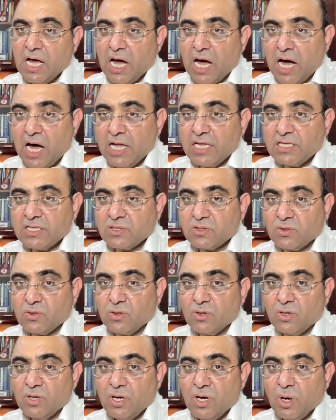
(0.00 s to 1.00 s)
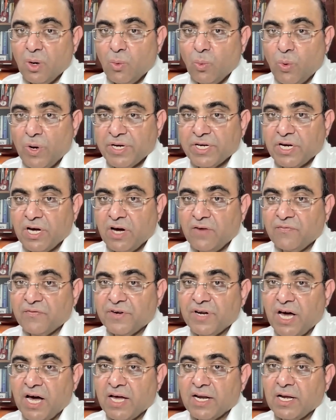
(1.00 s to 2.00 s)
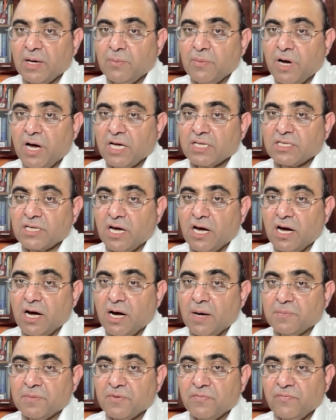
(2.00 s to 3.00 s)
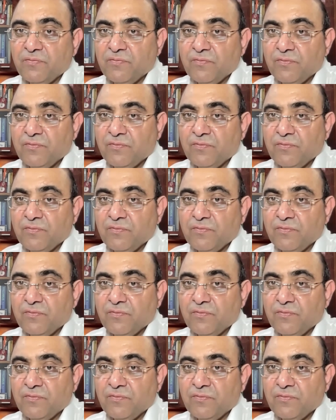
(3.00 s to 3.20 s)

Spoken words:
Also, what of non-Hamas armed